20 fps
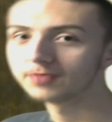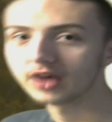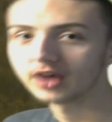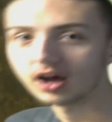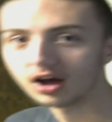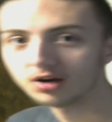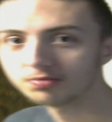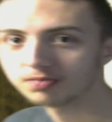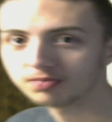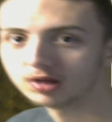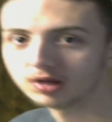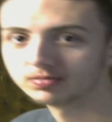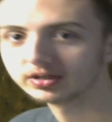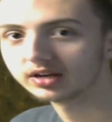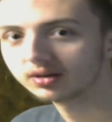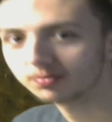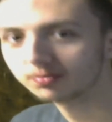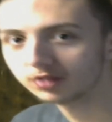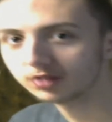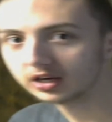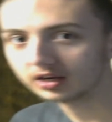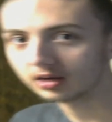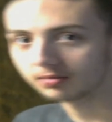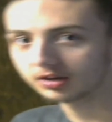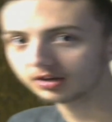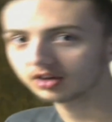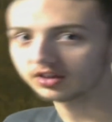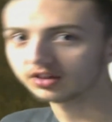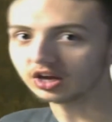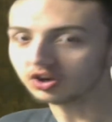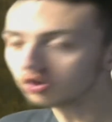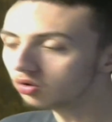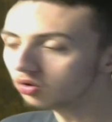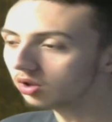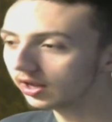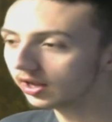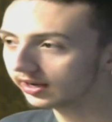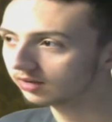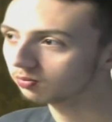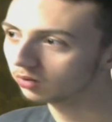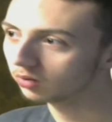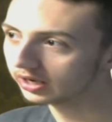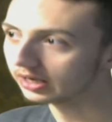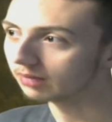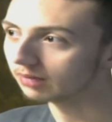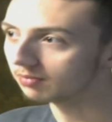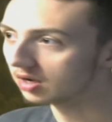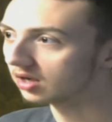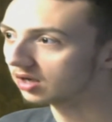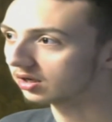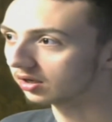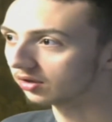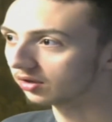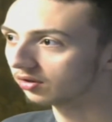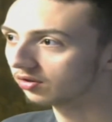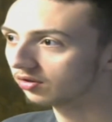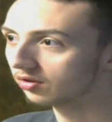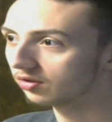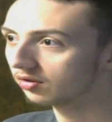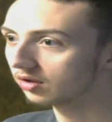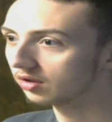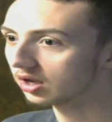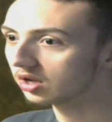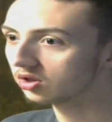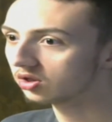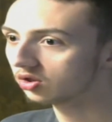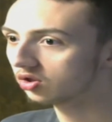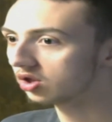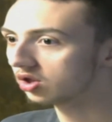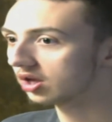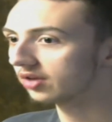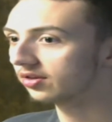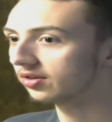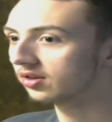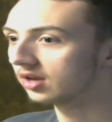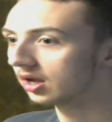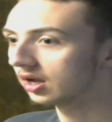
I'll probably end up reading it because I do like reading mangas. It's just...